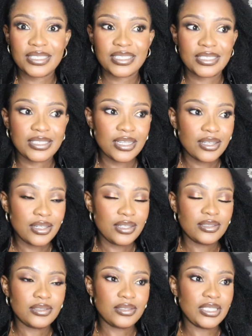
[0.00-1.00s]
in his
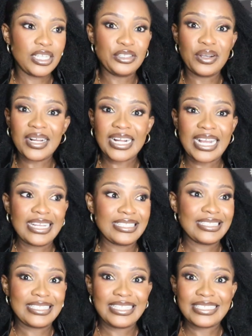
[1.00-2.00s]
a young guy in
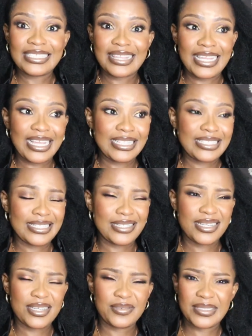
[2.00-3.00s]
his late 30s.
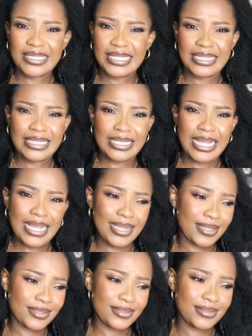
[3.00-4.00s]
He was 39,
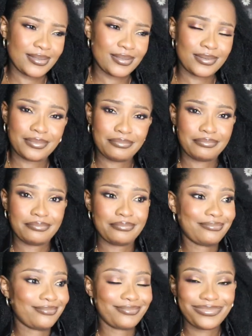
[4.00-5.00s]
so
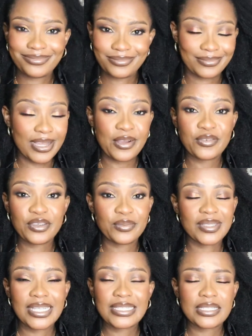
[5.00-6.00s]
are we
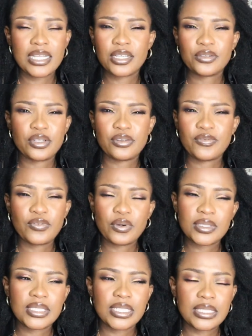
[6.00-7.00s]
39 going to
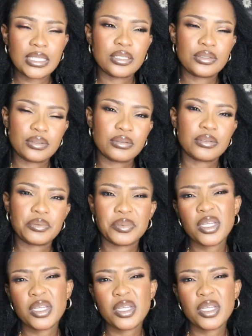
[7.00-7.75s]
40? I think so.